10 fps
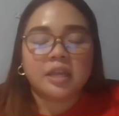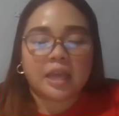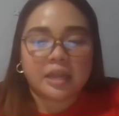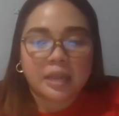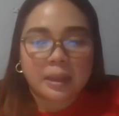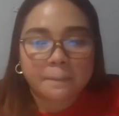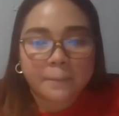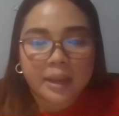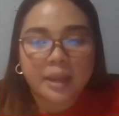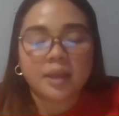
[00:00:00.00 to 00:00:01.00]
Can they
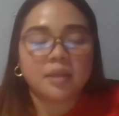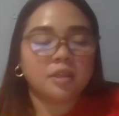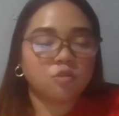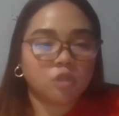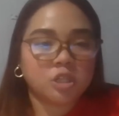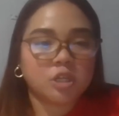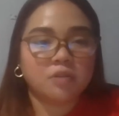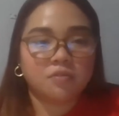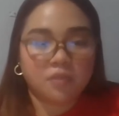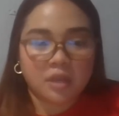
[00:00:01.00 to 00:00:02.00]
pay the
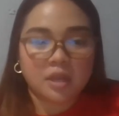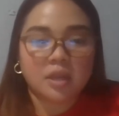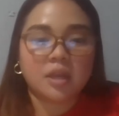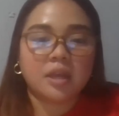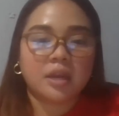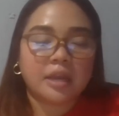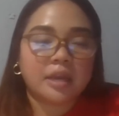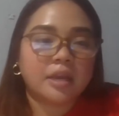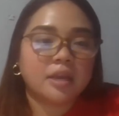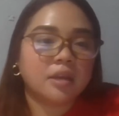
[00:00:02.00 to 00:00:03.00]
tuition fee in a
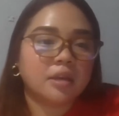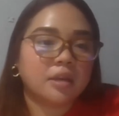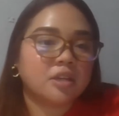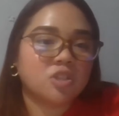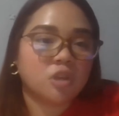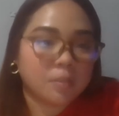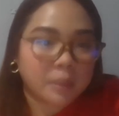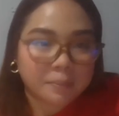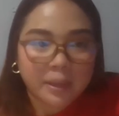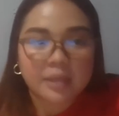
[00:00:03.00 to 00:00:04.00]
in an
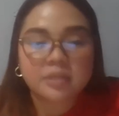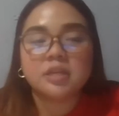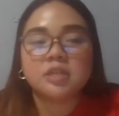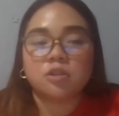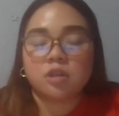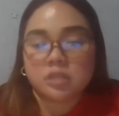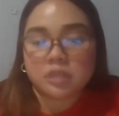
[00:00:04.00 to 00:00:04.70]
installment basis or a